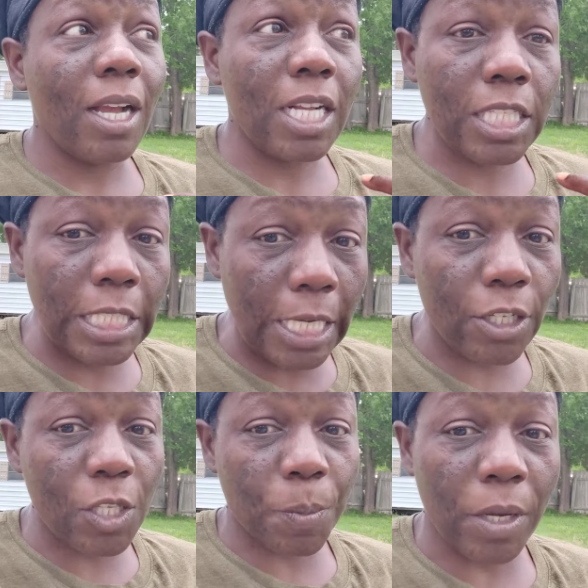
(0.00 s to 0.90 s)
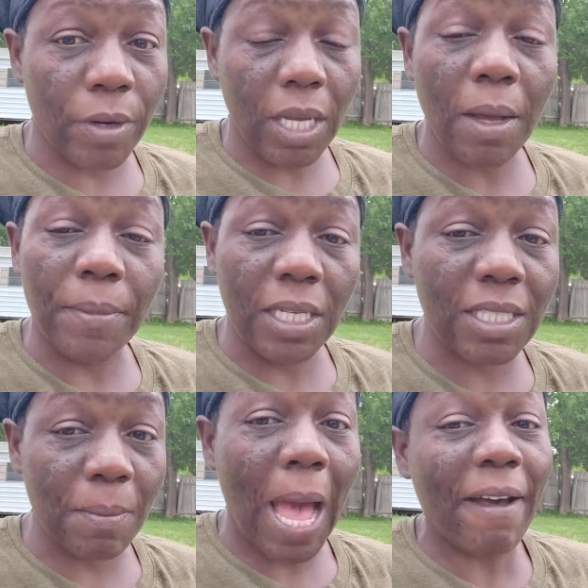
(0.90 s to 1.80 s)
clear spirit coming
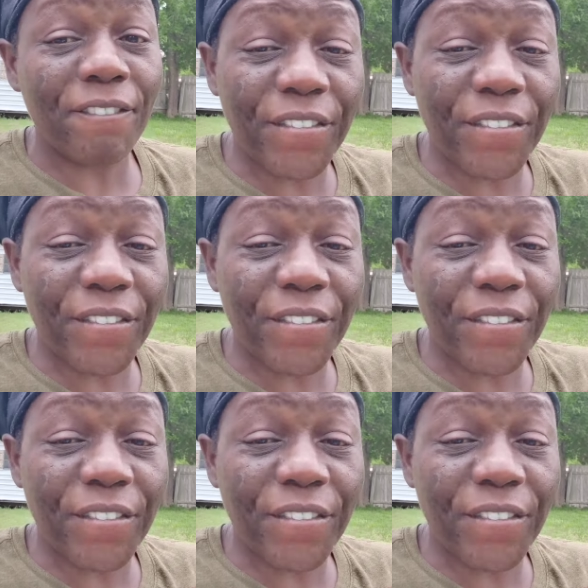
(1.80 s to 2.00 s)
into my I